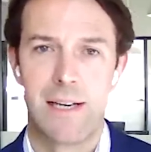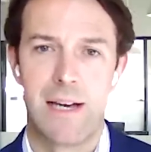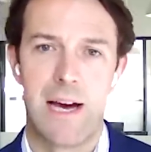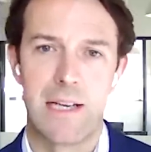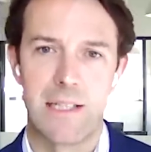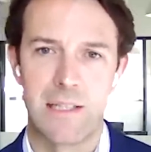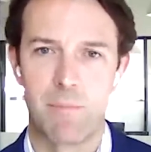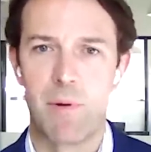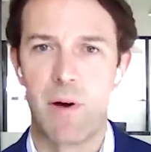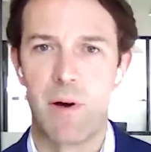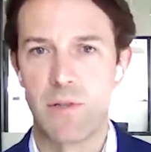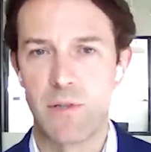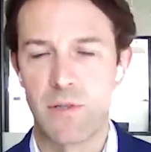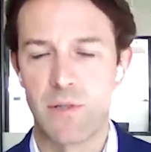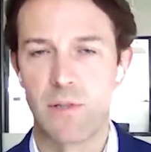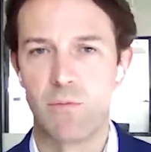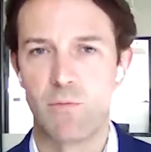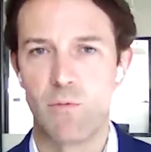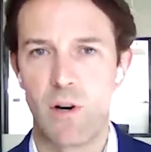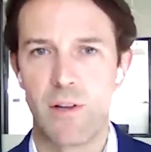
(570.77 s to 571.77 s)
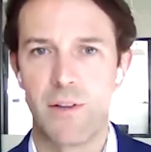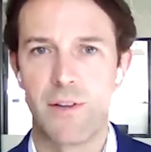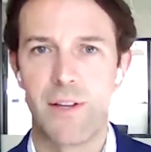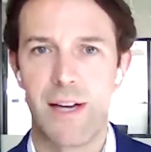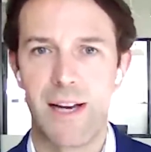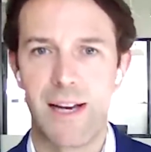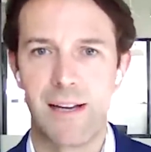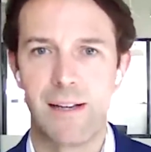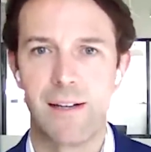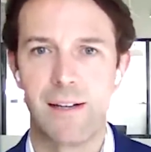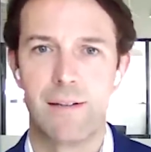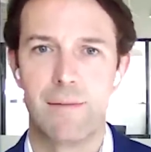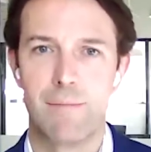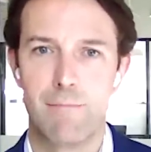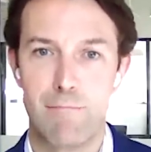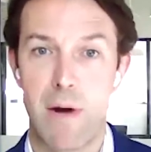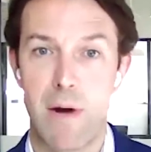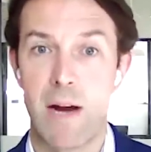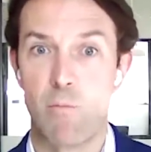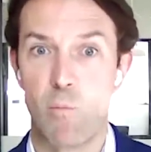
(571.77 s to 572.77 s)
as opposed to what they
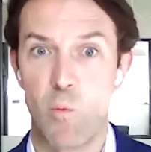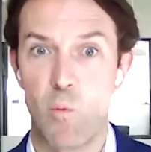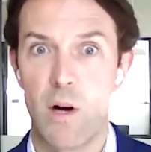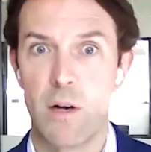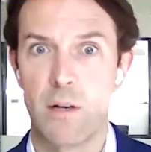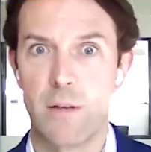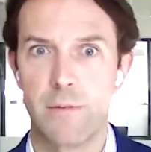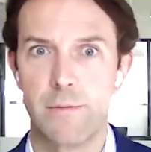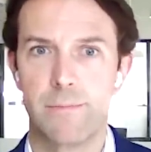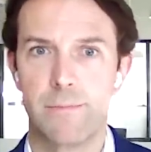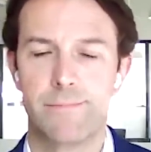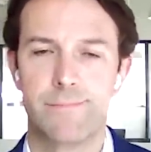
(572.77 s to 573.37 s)
might want.